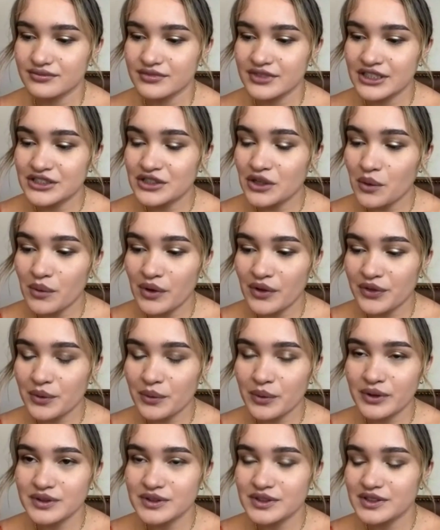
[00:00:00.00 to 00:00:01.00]
I don't want the
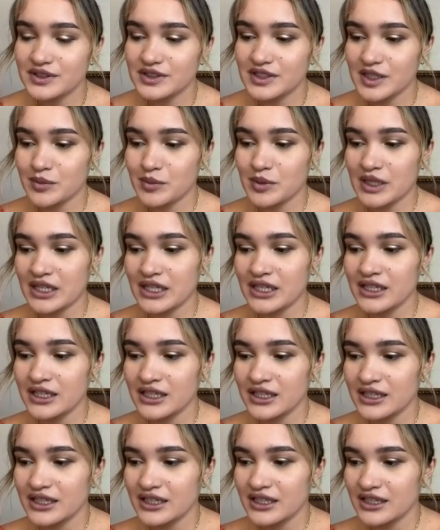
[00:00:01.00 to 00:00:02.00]
world to see me.
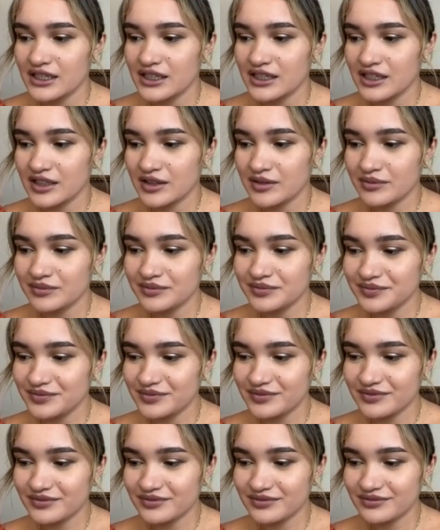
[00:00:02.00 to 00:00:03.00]
Um
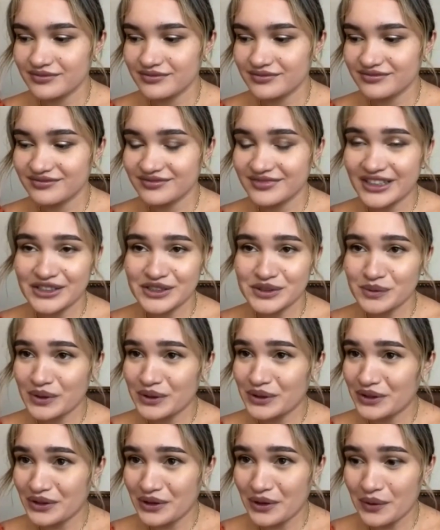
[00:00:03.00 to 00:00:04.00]
I just
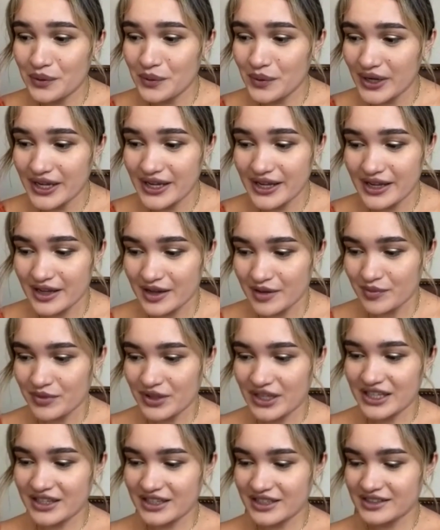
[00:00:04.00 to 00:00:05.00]
want you to know who I am.
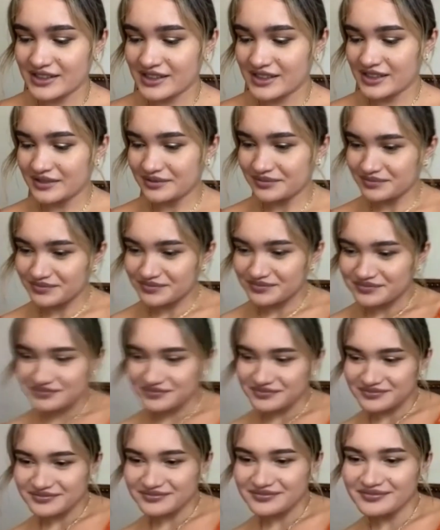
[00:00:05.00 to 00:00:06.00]
Like it's
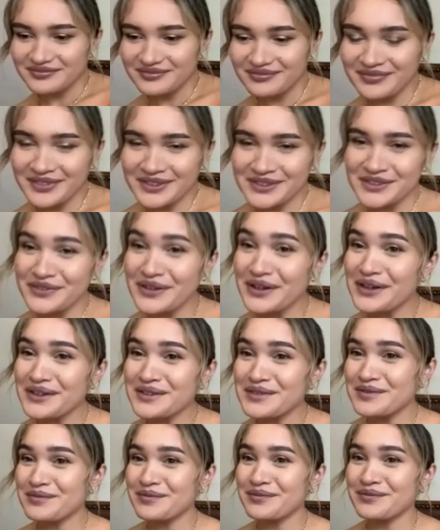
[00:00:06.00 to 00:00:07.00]
it's a
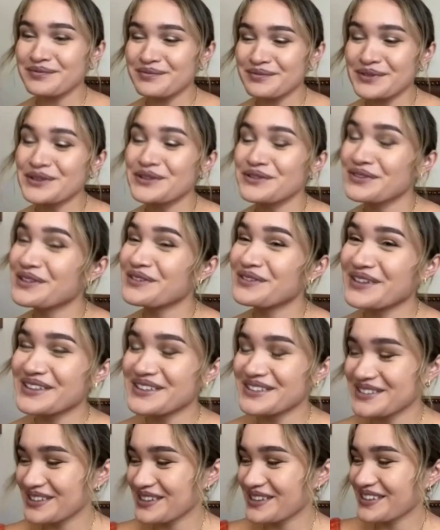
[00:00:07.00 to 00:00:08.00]
very beautifully
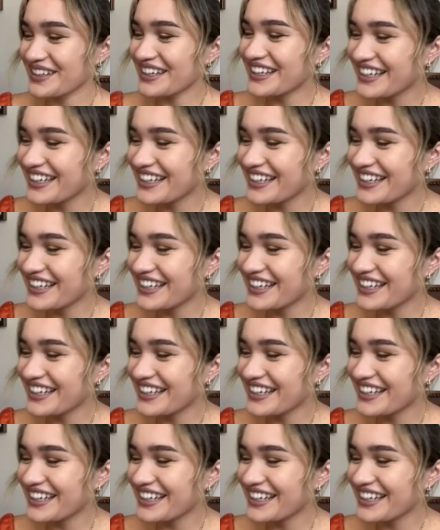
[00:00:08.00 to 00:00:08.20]
written song,